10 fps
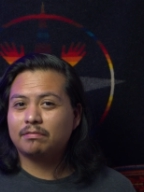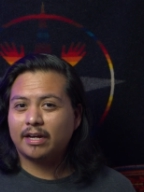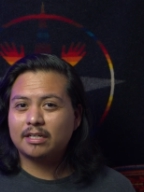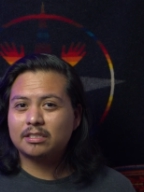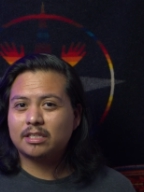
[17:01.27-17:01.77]

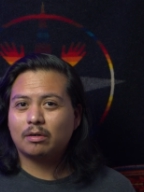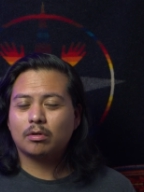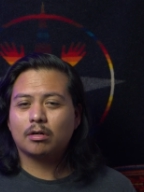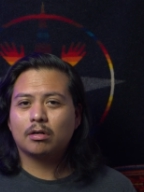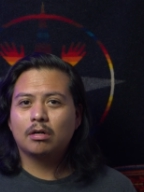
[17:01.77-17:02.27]
effects that
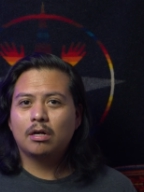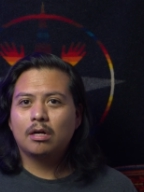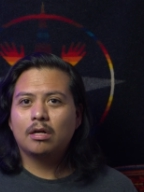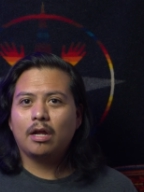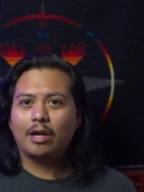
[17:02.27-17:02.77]
were,
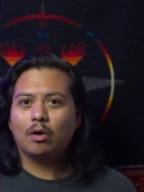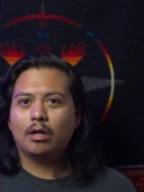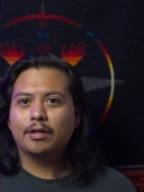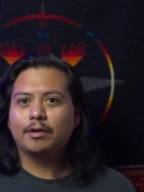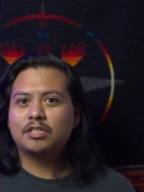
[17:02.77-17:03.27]
you know,
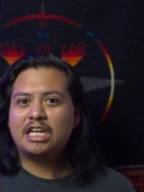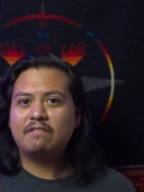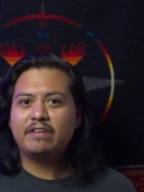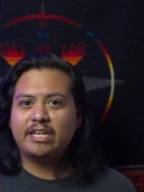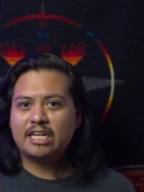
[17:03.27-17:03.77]
a little
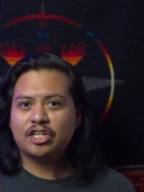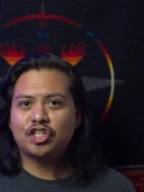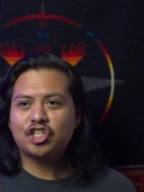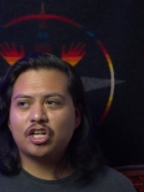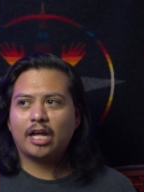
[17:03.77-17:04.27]

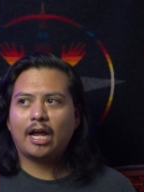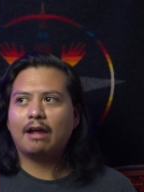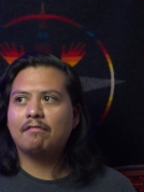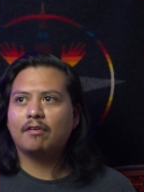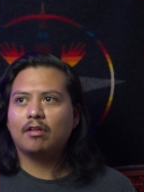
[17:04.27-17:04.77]
TV-ish, like,
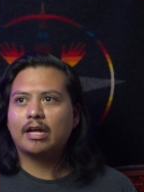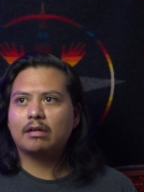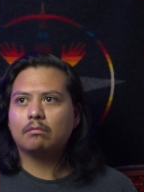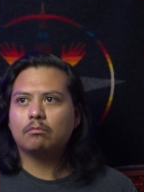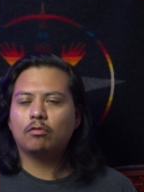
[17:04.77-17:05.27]
I felt
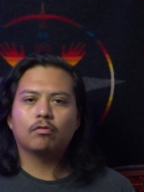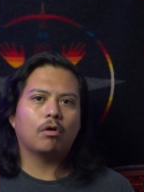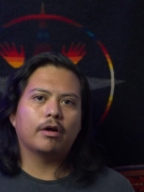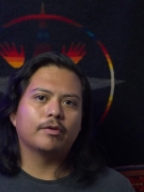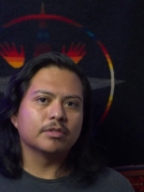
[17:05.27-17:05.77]
like
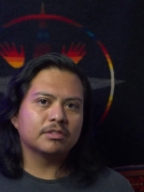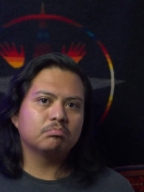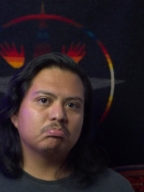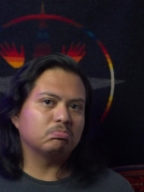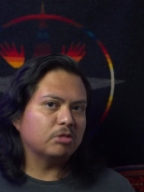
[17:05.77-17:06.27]
overall it was
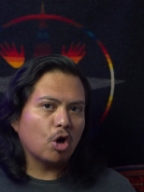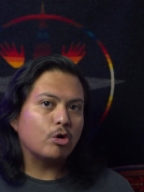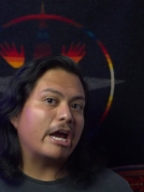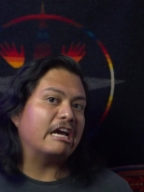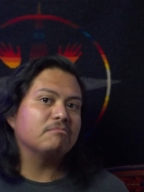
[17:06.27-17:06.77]
okay.